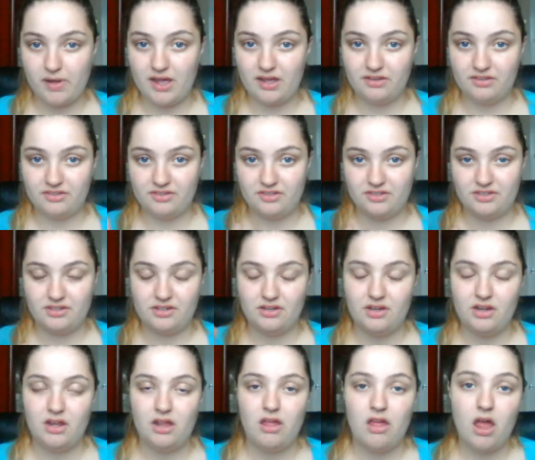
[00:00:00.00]
best
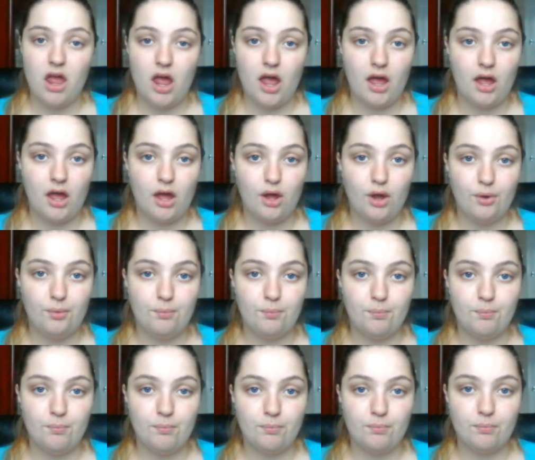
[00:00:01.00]

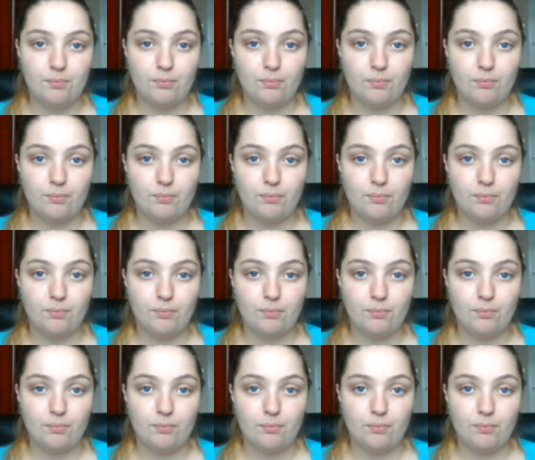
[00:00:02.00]
um,